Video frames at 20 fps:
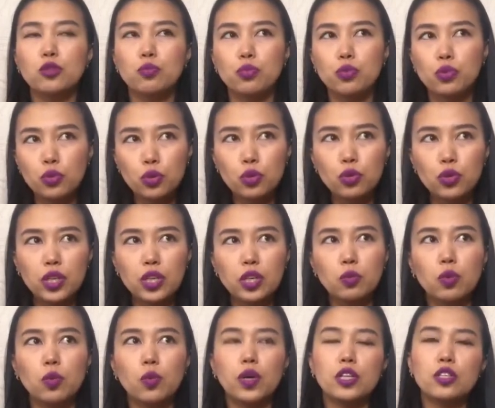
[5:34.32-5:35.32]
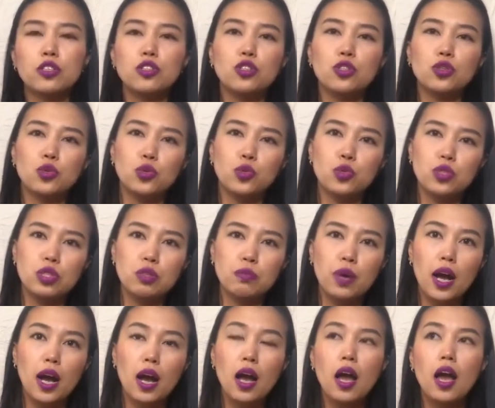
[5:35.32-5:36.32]
brewery, we went to
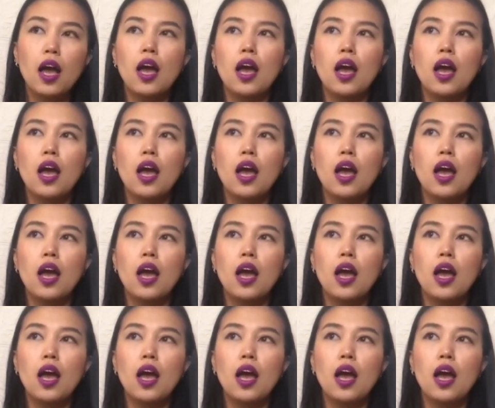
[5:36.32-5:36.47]
Zima,